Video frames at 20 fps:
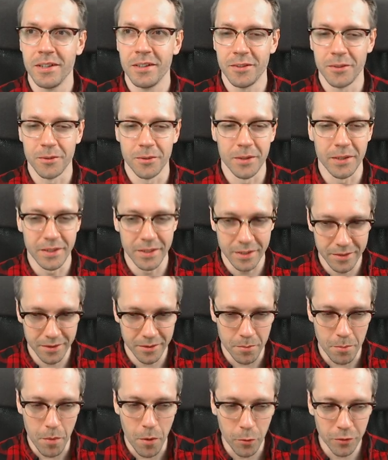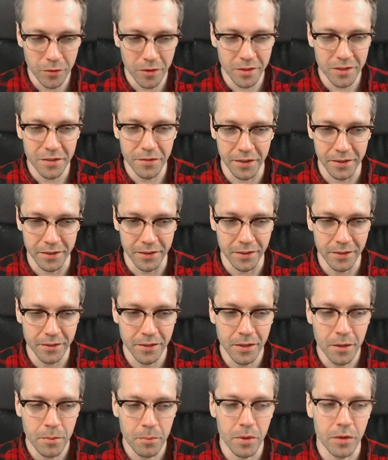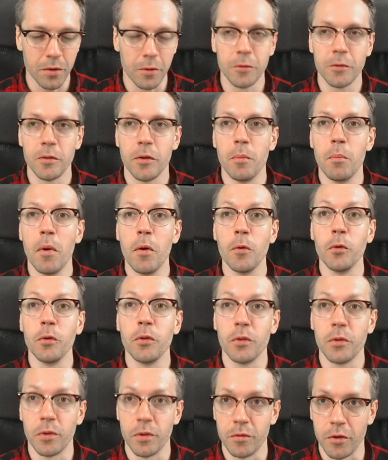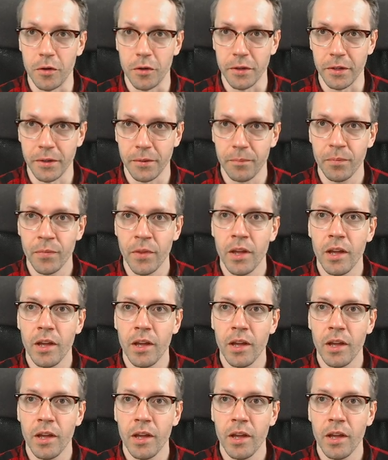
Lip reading: So it is most difficult, but also most rewarding.